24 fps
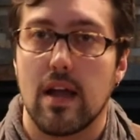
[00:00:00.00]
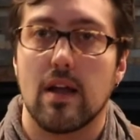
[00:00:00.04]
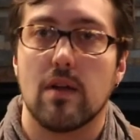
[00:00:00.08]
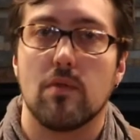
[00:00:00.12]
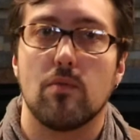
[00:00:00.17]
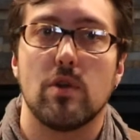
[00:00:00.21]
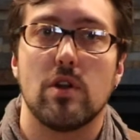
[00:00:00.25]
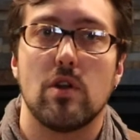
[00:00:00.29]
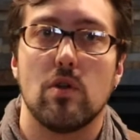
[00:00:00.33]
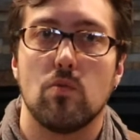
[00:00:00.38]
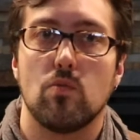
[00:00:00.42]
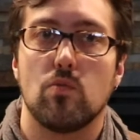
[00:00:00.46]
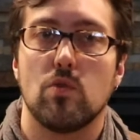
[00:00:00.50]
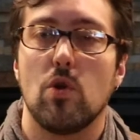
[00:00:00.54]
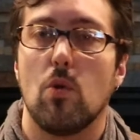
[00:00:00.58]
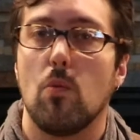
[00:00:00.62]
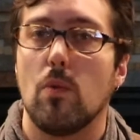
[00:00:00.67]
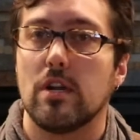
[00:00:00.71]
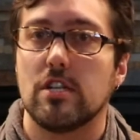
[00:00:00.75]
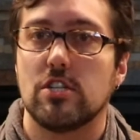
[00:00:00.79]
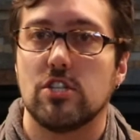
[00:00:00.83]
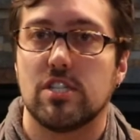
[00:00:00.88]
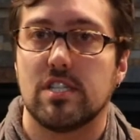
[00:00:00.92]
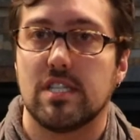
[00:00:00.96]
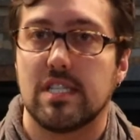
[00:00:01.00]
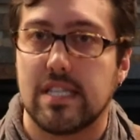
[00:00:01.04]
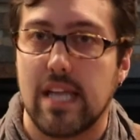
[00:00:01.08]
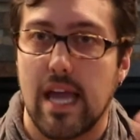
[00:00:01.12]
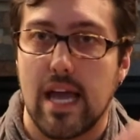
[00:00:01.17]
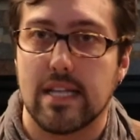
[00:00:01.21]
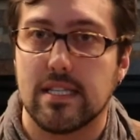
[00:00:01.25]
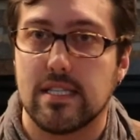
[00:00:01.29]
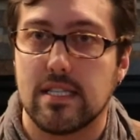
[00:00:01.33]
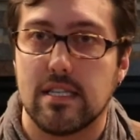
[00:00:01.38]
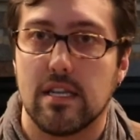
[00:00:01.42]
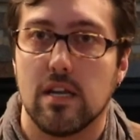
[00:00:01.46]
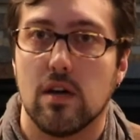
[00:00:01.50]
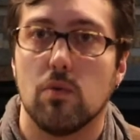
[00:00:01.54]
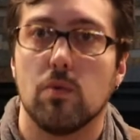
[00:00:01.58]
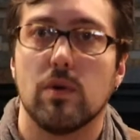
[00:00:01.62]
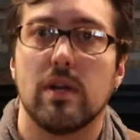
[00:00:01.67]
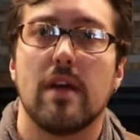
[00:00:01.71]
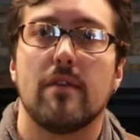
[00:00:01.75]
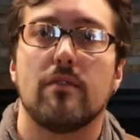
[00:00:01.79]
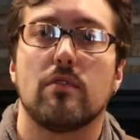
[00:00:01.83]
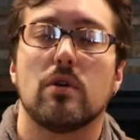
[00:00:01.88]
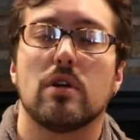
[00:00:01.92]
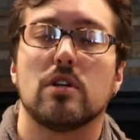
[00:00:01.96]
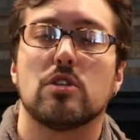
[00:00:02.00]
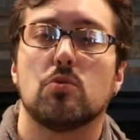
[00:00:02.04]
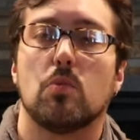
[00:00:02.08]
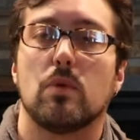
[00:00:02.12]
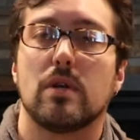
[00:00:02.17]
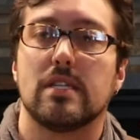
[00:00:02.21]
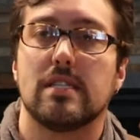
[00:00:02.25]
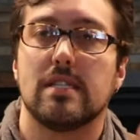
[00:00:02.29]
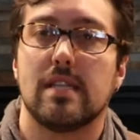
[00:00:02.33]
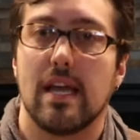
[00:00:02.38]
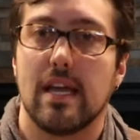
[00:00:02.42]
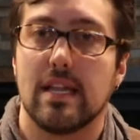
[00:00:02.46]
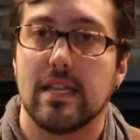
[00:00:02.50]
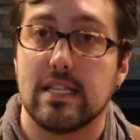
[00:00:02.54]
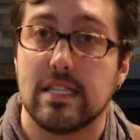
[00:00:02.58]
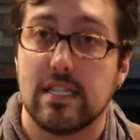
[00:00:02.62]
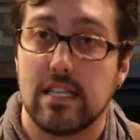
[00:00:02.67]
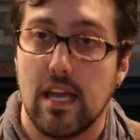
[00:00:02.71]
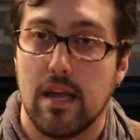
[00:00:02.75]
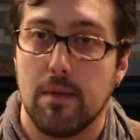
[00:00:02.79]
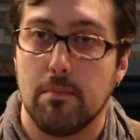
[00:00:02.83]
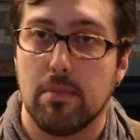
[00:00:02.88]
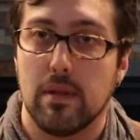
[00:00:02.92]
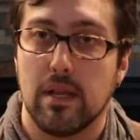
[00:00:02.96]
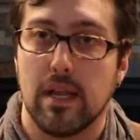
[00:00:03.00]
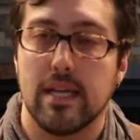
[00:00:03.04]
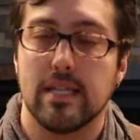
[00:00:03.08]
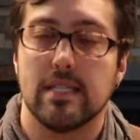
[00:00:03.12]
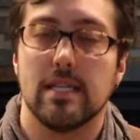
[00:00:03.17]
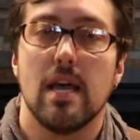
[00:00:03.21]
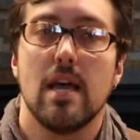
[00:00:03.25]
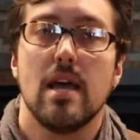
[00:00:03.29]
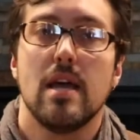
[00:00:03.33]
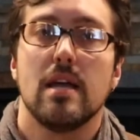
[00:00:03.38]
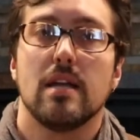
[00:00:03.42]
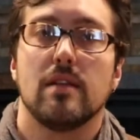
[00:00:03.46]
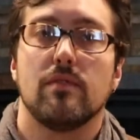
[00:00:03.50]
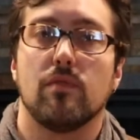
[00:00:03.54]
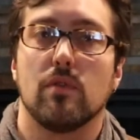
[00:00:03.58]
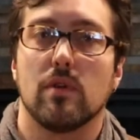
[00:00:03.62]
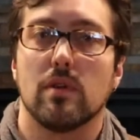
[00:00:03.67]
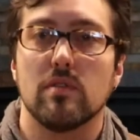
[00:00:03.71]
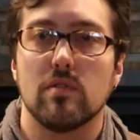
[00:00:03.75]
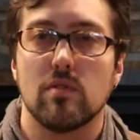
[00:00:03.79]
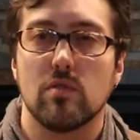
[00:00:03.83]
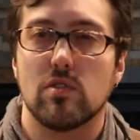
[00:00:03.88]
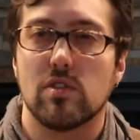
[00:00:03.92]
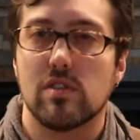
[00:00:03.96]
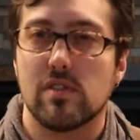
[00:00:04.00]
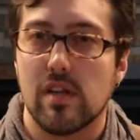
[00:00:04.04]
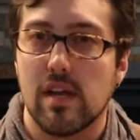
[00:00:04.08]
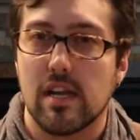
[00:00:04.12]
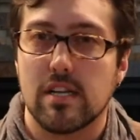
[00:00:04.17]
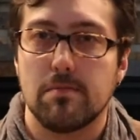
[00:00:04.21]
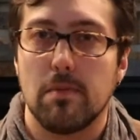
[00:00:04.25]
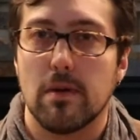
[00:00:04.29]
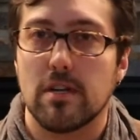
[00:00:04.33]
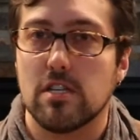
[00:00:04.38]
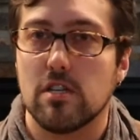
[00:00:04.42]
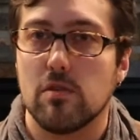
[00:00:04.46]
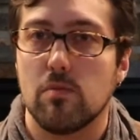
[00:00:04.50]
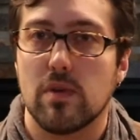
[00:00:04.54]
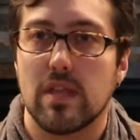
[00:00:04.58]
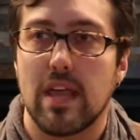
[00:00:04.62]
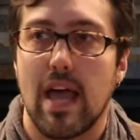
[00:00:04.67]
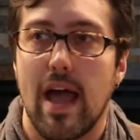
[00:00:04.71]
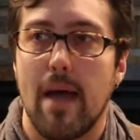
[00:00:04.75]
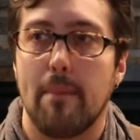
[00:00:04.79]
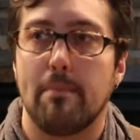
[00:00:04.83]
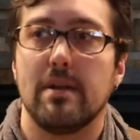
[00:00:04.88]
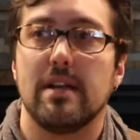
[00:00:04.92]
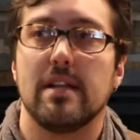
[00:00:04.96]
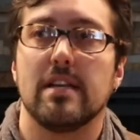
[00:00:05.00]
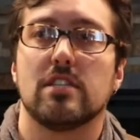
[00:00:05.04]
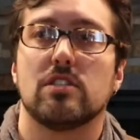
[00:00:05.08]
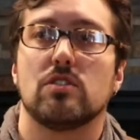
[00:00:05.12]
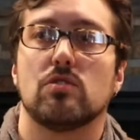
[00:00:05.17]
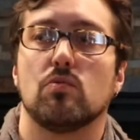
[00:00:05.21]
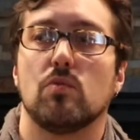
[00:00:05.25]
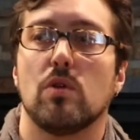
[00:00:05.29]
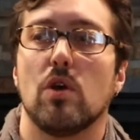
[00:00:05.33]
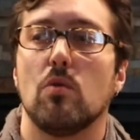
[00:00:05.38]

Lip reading: We don't want to just stand still. We never just want to stay in the same place. Especially with happiness, we